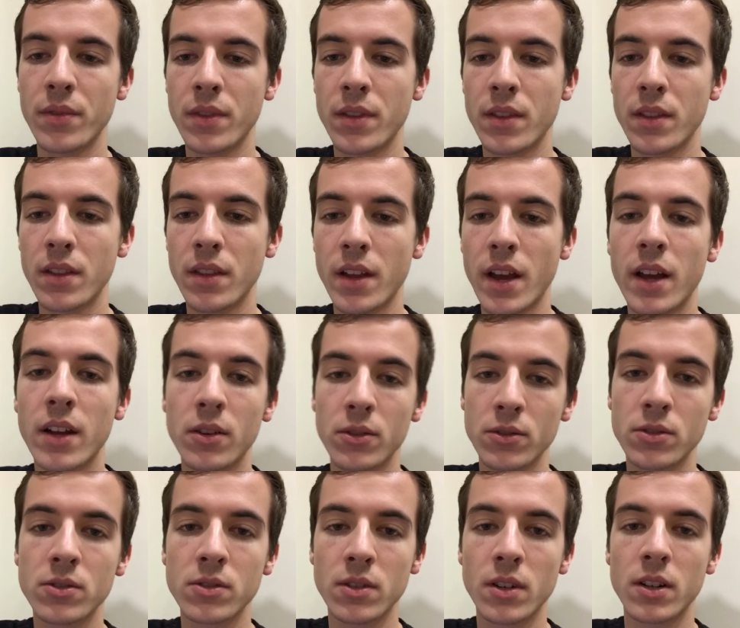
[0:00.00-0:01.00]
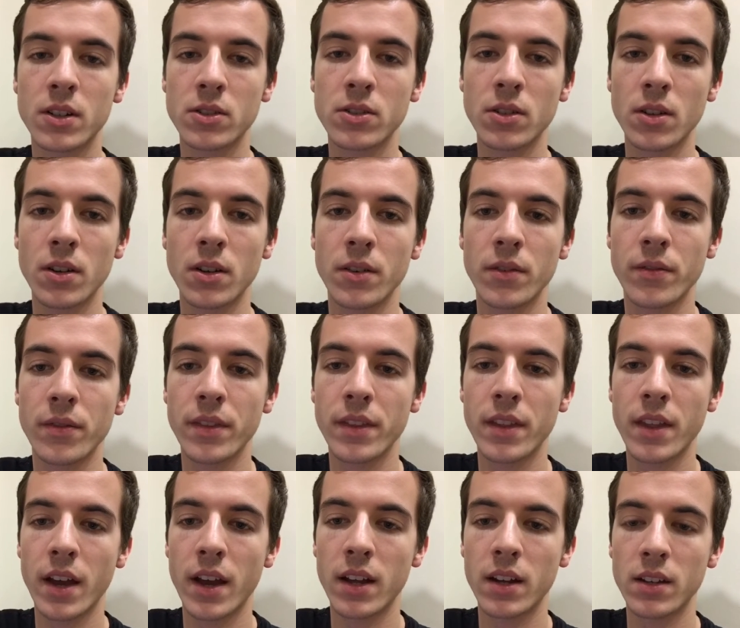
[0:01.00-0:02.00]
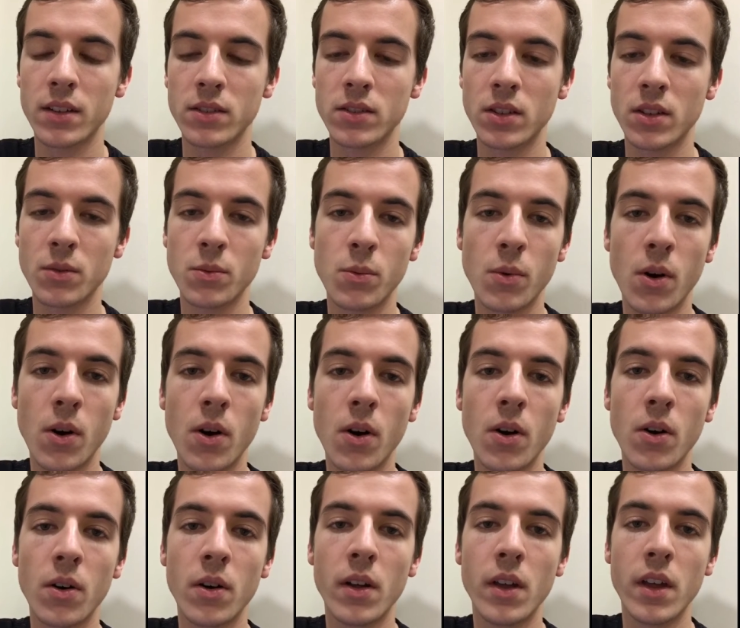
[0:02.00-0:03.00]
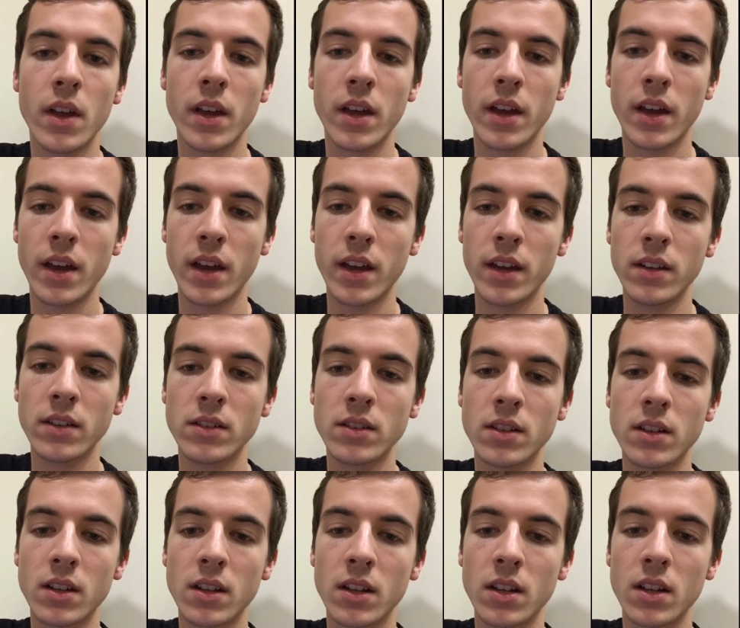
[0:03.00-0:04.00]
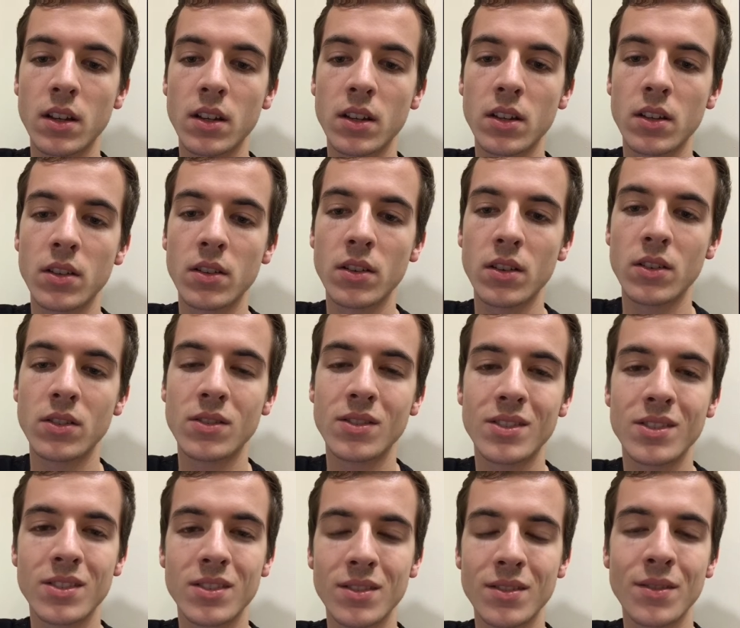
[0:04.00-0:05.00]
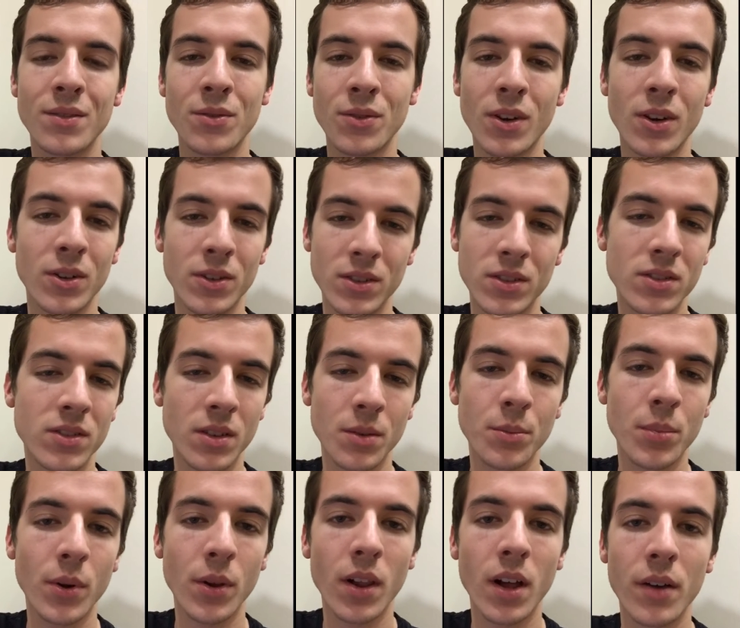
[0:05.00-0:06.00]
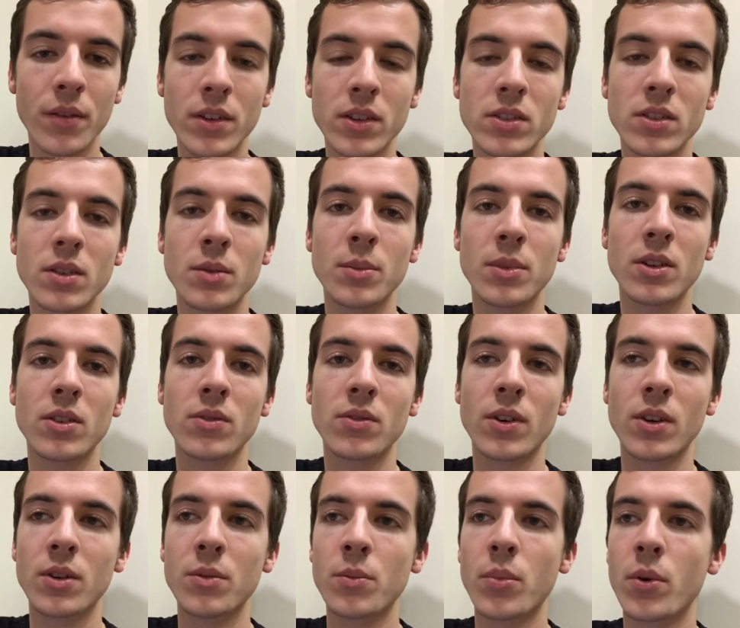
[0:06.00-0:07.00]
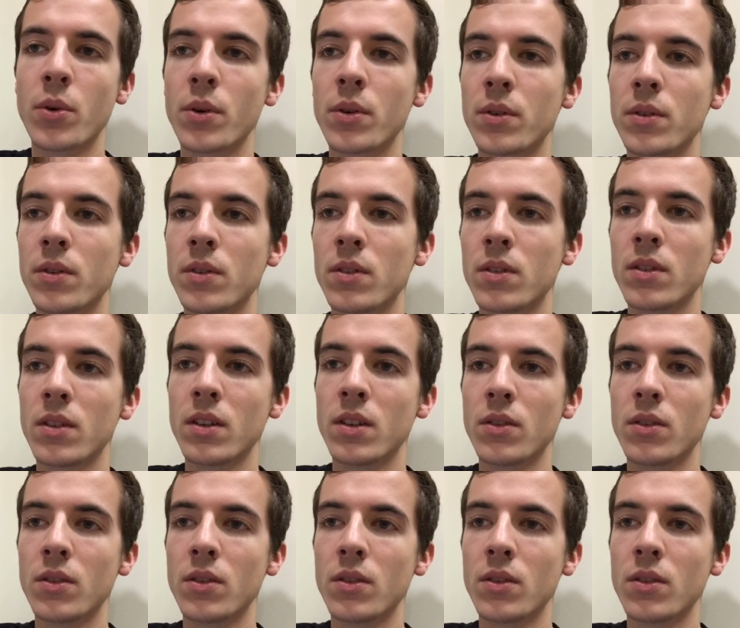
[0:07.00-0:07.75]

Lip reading: nanostructure that is a wall, and it's very simple, obviously, but it's very important